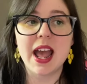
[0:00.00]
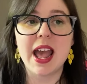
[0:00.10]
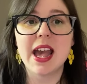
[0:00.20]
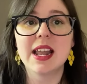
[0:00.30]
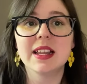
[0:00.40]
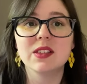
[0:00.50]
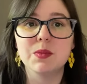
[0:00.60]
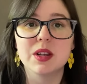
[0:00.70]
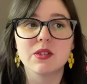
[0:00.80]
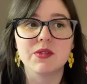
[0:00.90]
and is
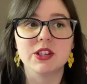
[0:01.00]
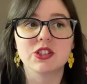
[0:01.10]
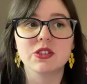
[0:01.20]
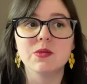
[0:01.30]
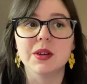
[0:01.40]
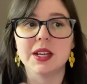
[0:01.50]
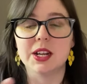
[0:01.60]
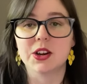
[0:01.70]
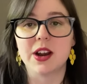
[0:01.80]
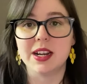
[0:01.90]
beneficial when
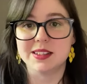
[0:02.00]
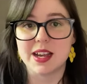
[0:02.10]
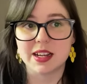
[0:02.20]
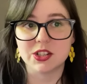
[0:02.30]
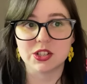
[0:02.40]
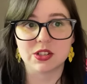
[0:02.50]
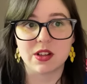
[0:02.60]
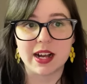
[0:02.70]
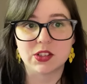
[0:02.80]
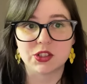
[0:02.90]
integrating tech into your
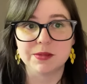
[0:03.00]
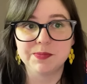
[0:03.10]
classroom.